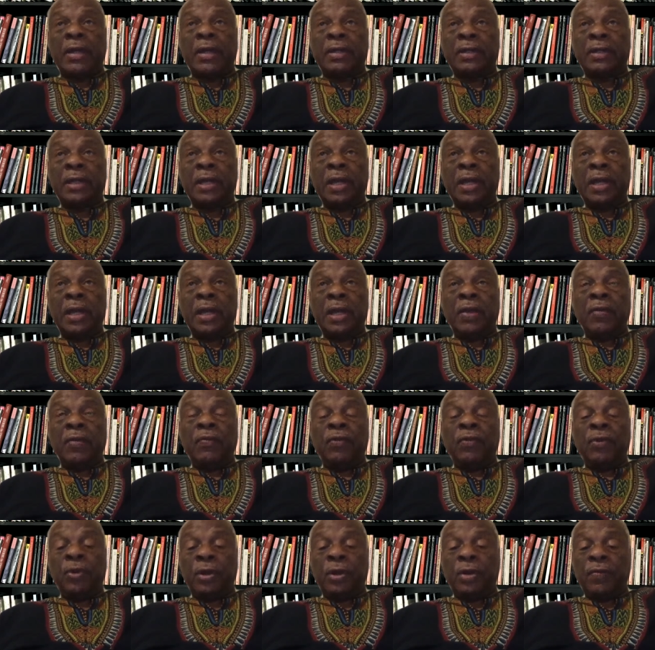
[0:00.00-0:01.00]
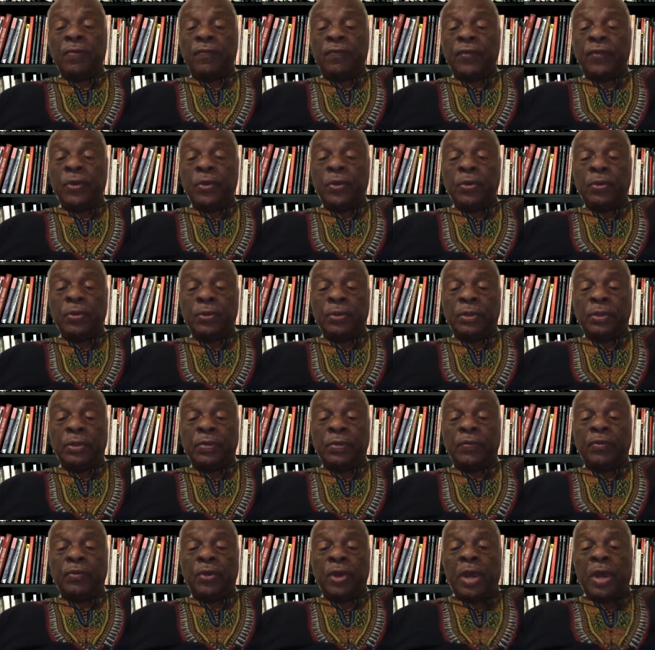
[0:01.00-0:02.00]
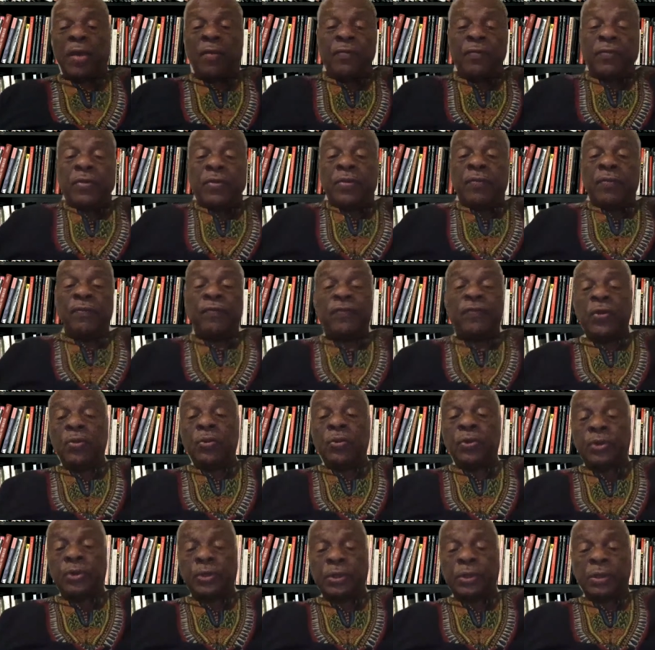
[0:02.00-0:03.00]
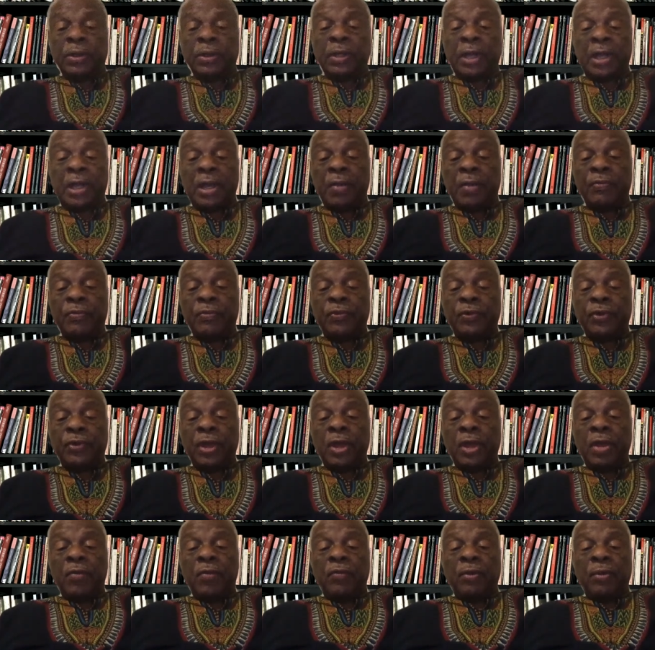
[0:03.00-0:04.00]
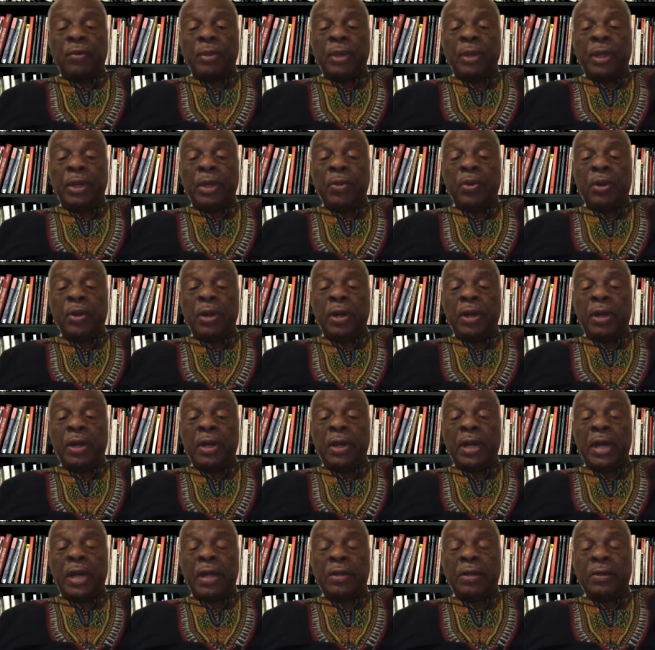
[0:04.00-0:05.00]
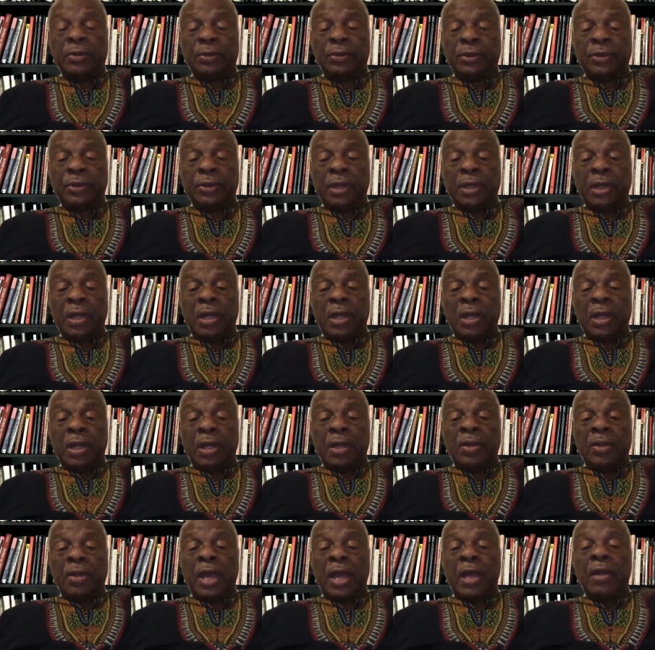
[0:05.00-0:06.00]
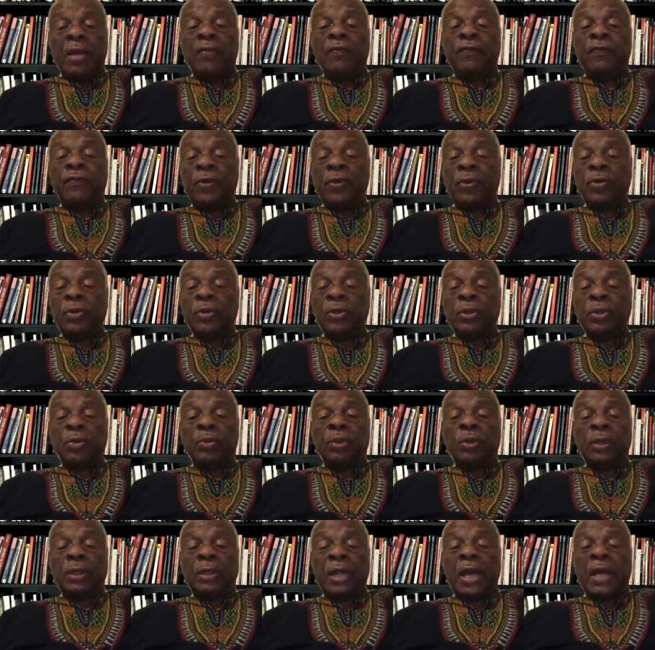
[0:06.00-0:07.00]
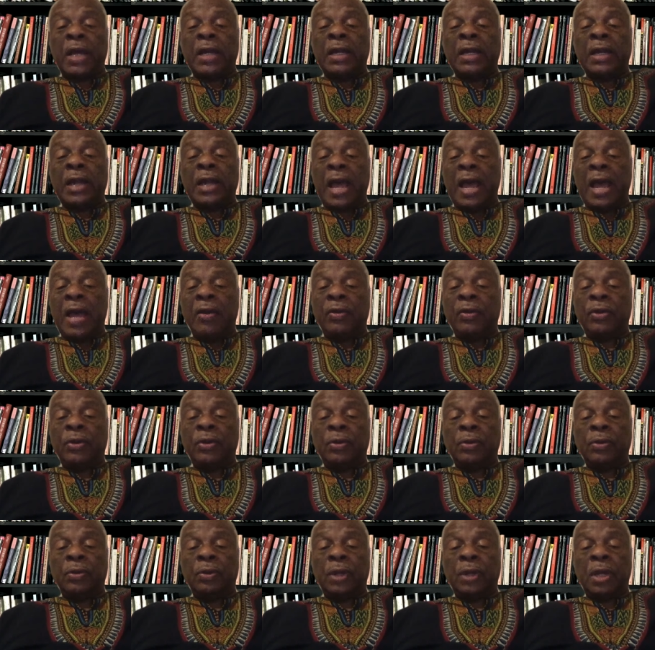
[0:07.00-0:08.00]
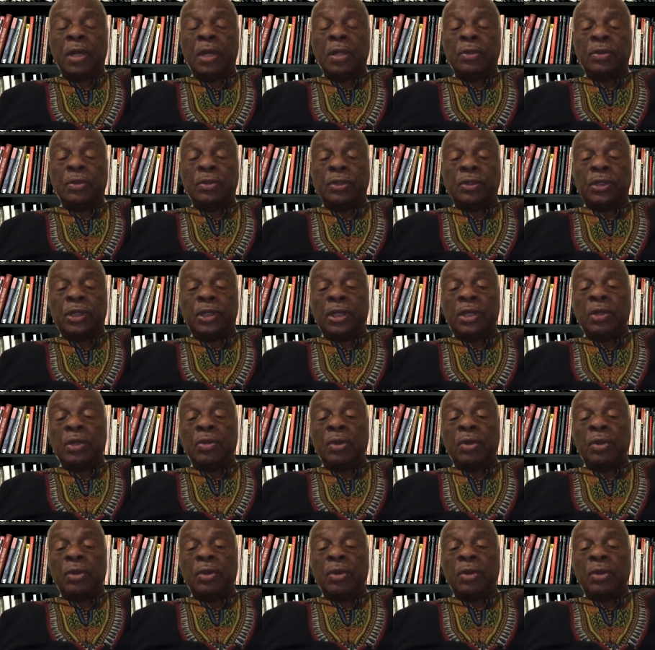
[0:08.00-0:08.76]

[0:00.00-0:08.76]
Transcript: if you are confused. If you have confusion that comes from anywhere else, that confusion will not allow you to see your